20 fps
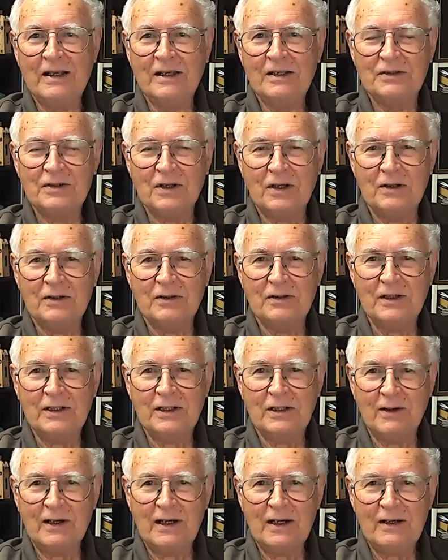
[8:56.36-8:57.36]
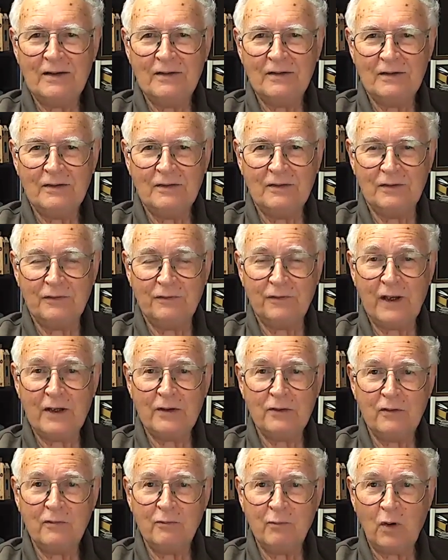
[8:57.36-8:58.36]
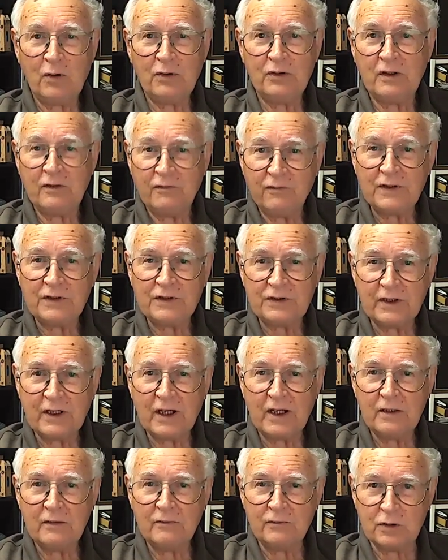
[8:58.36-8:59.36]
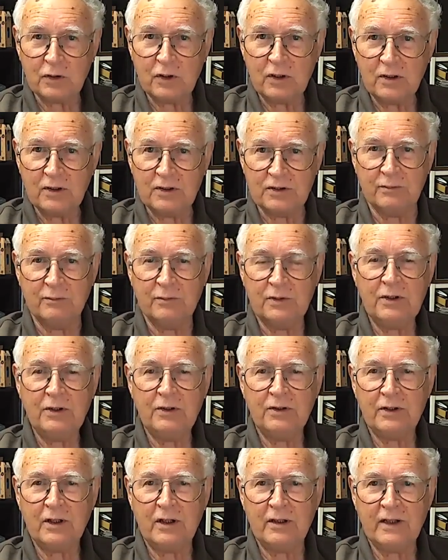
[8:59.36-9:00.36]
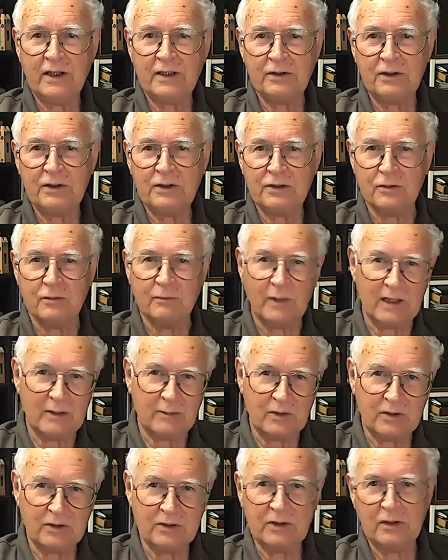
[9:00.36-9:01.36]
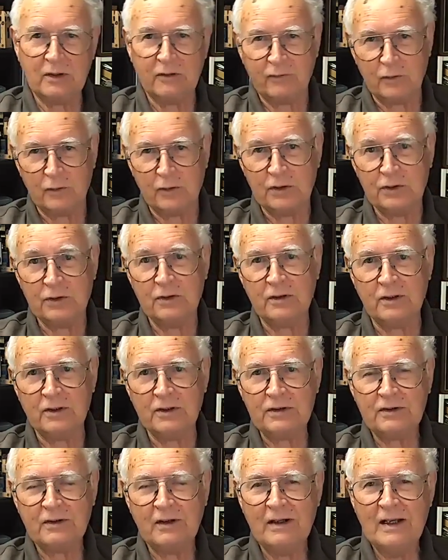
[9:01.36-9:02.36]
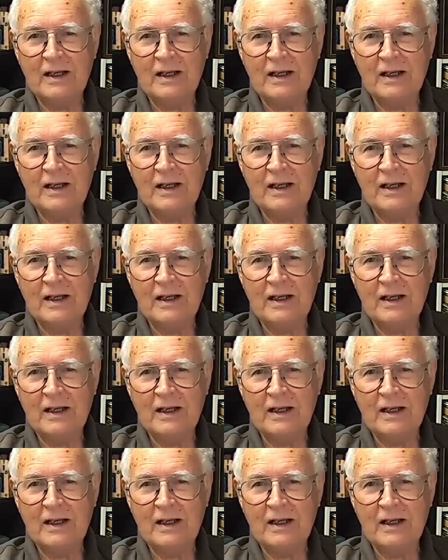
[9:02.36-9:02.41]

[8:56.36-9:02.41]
So there you are, the founder of modern investigative journalism. You didn't know that, did you? Maybe you did if you're a journalist.